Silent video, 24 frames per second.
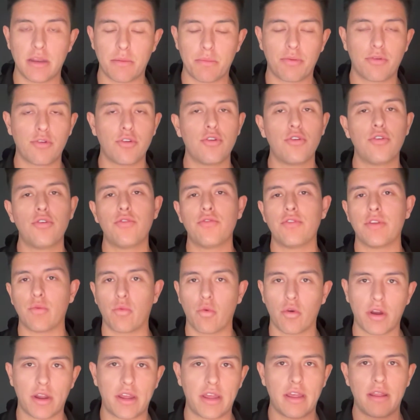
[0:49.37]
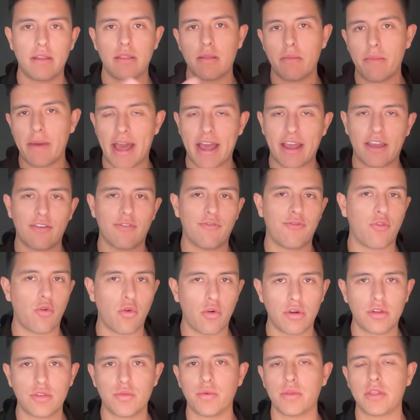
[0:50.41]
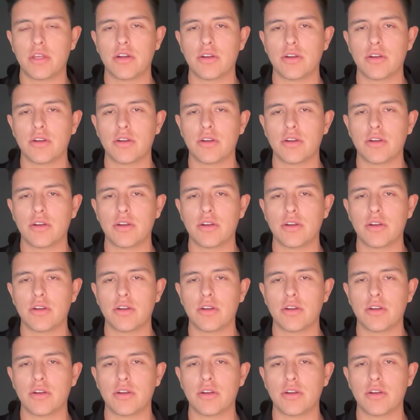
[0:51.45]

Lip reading: approved and working the back and forth with